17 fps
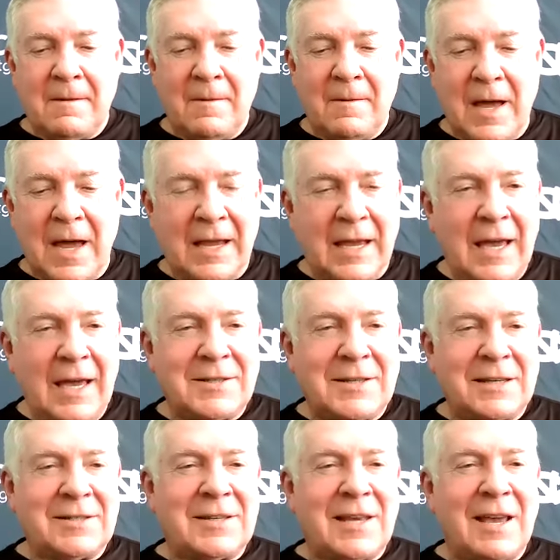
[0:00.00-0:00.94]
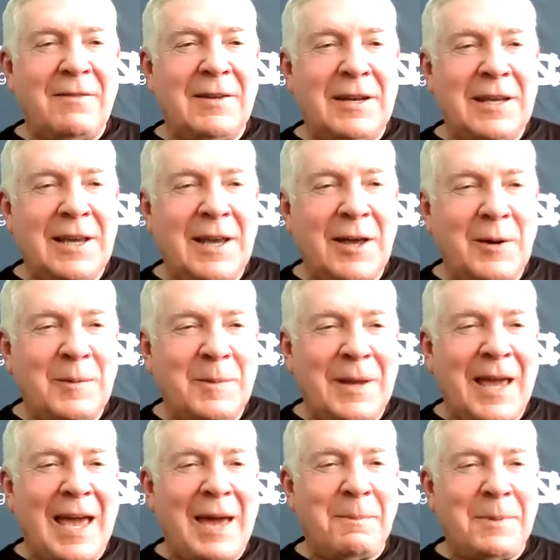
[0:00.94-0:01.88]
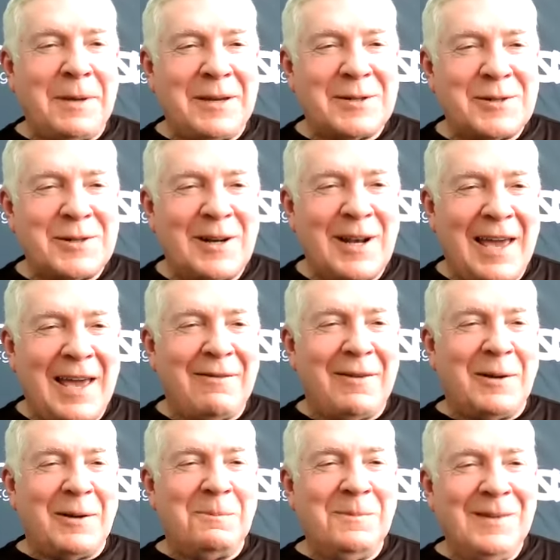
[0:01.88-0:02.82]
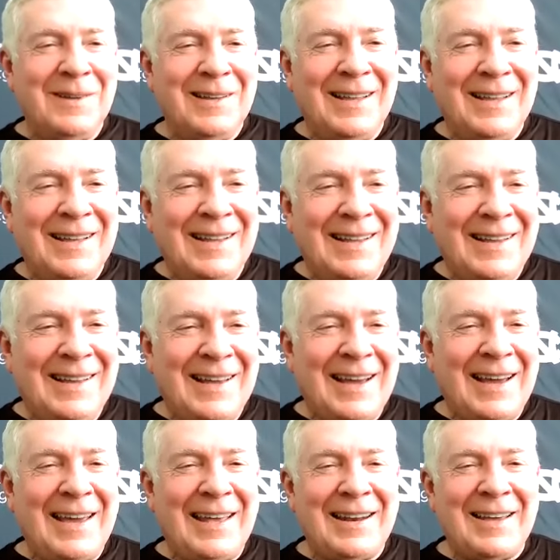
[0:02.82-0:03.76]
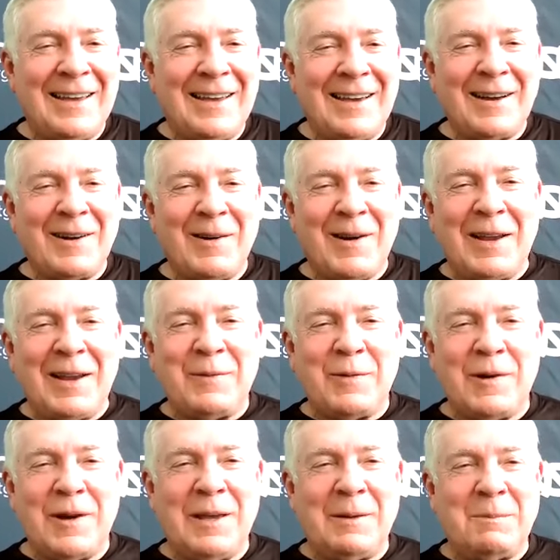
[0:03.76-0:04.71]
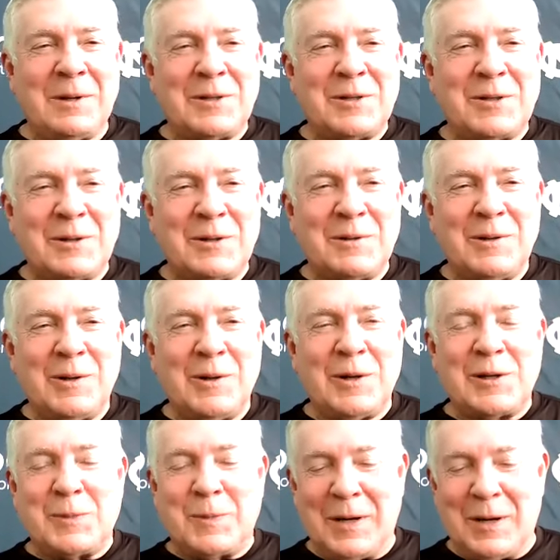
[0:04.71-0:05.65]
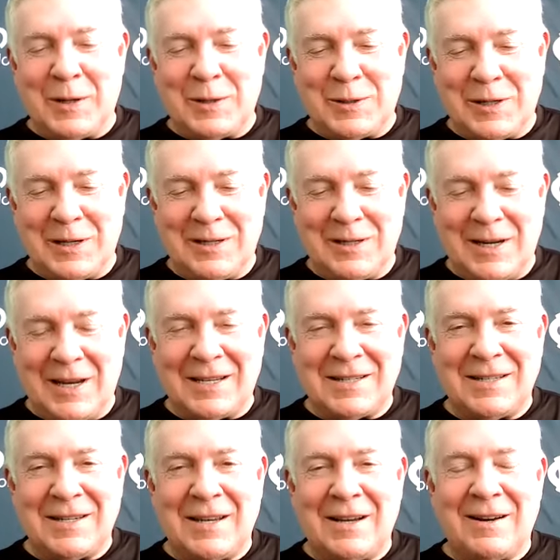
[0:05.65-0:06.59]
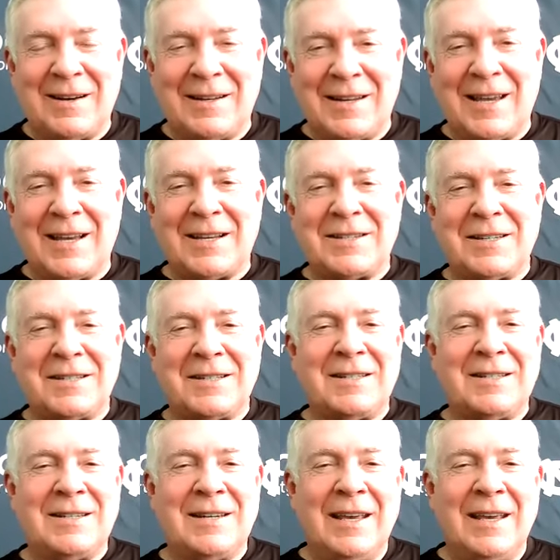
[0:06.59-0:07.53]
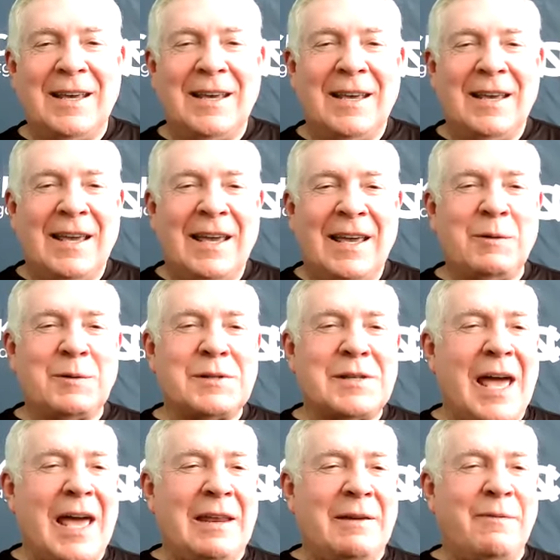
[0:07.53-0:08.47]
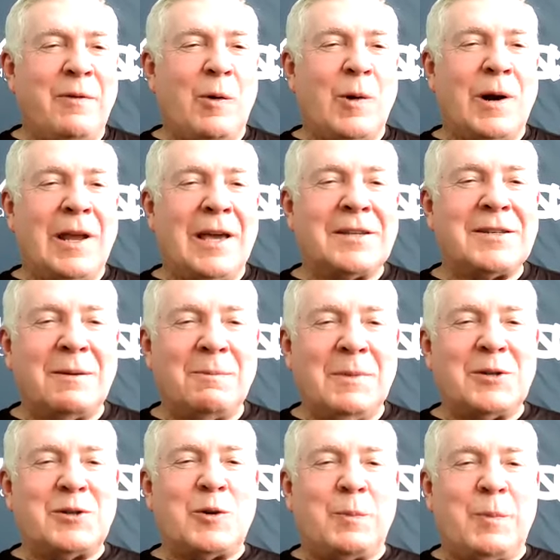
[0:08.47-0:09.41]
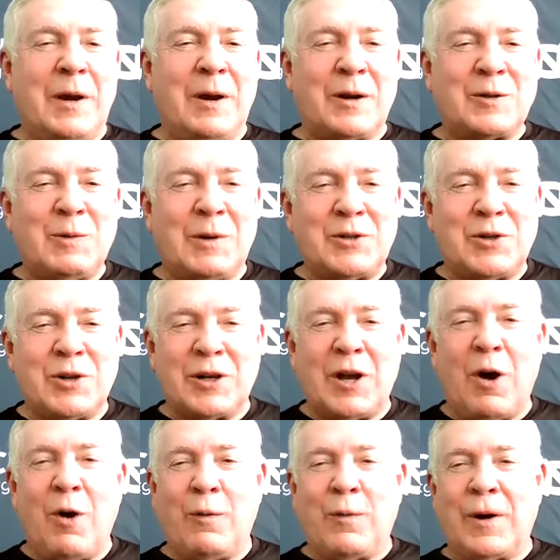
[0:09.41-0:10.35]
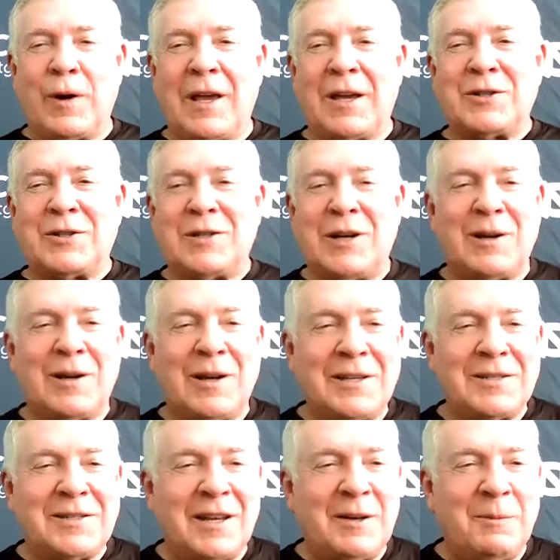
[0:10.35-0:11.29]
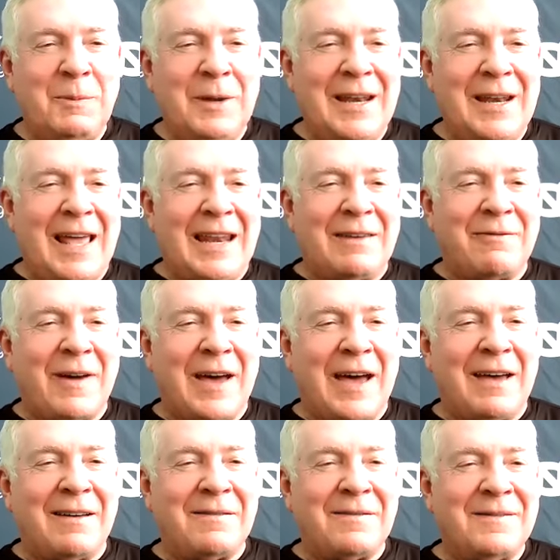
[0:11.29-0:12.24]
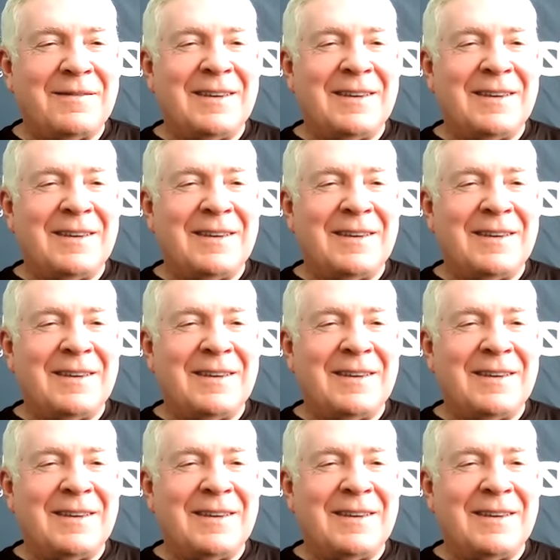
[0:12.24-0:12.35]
I guess at 70, you ought to be happy you're still having them. I had a great friend, Mr. Lewis Pierce at Texas, and he was 94. And I said, Mr. Pierce, what's your goal for next year? And he said, to be 95.